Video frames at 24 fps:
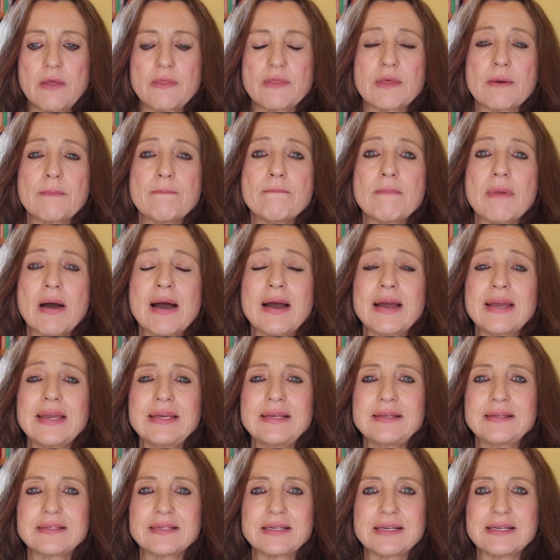The
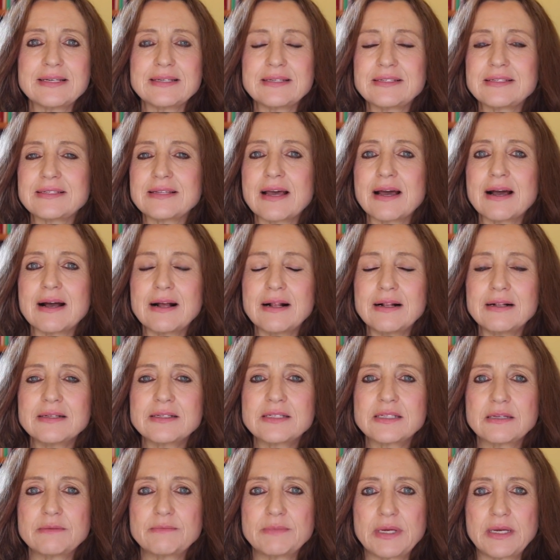mind is the
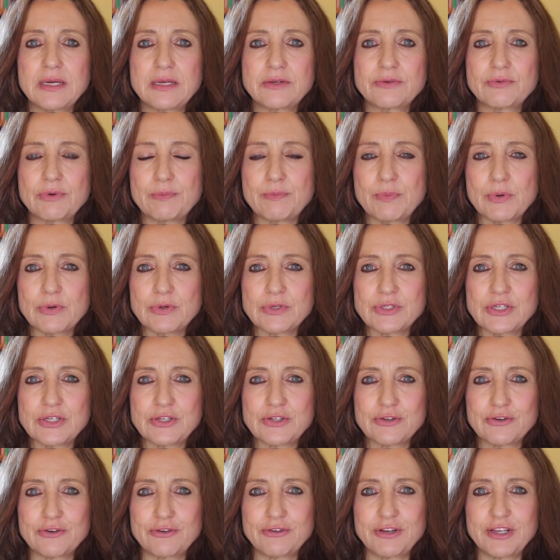ultimate
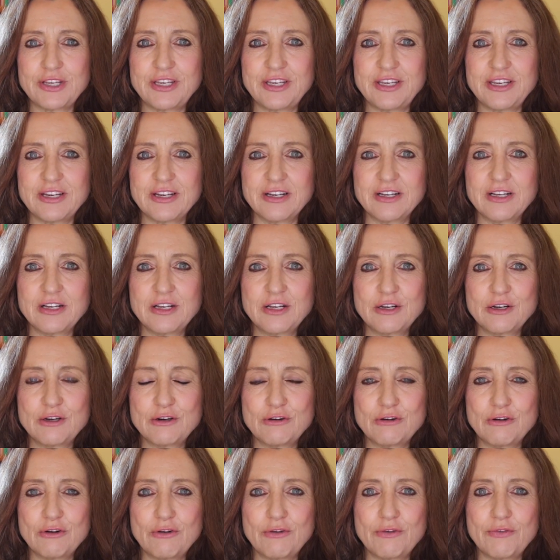repository here
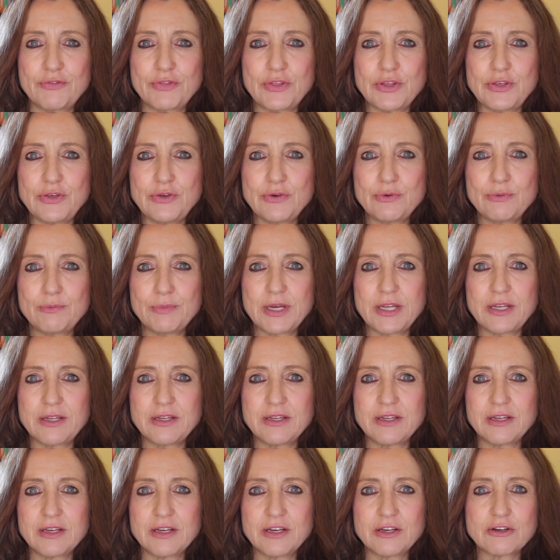of the
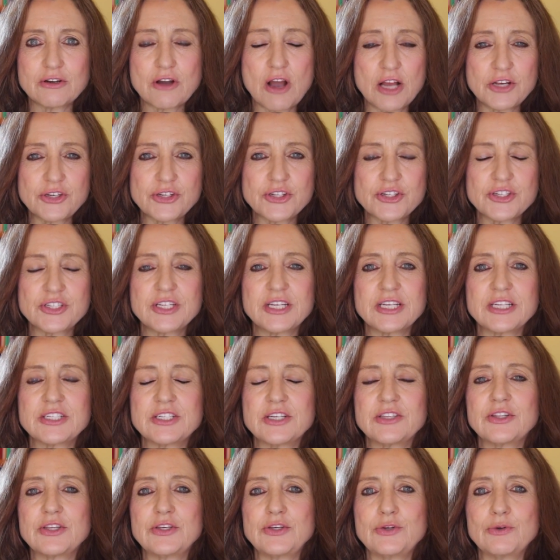human consciousness
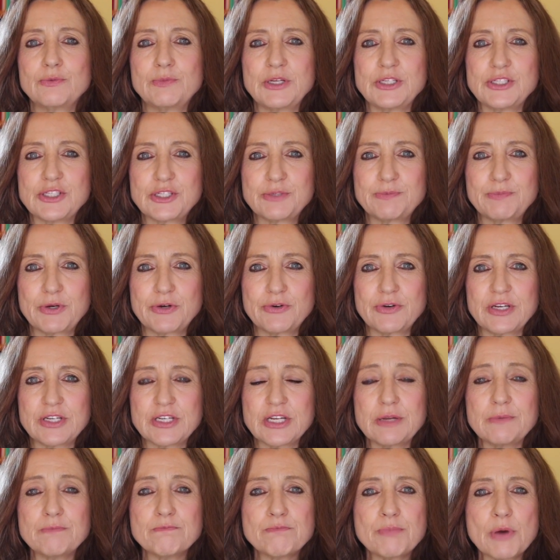and the human spirit,
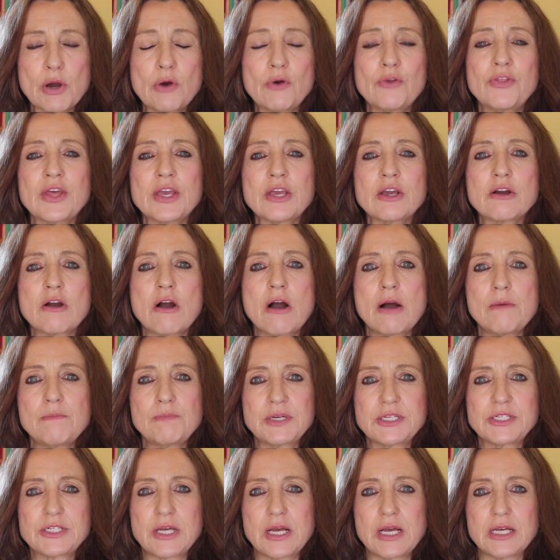and both
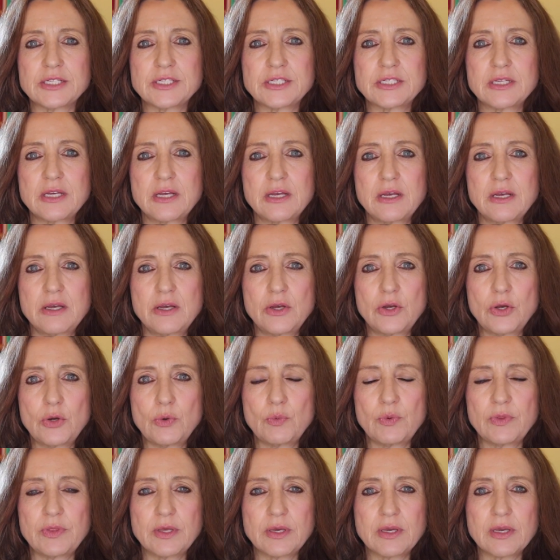encompass us
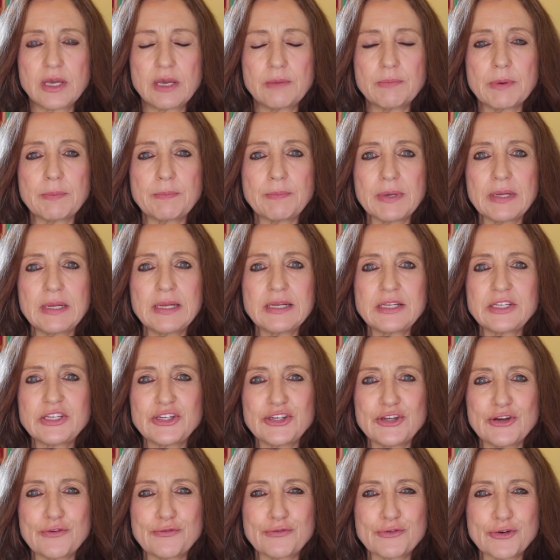with the
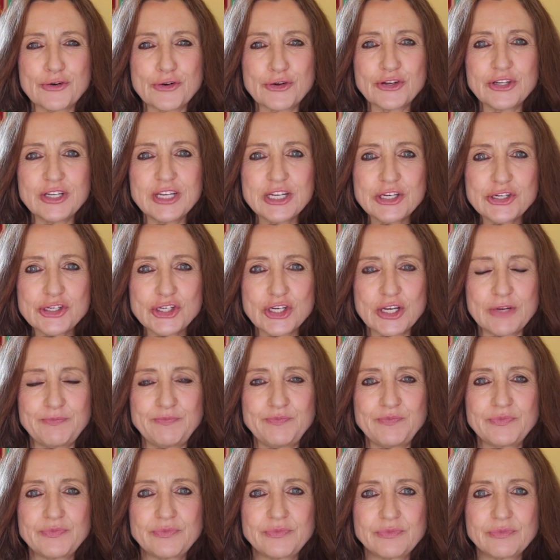capability of cognition,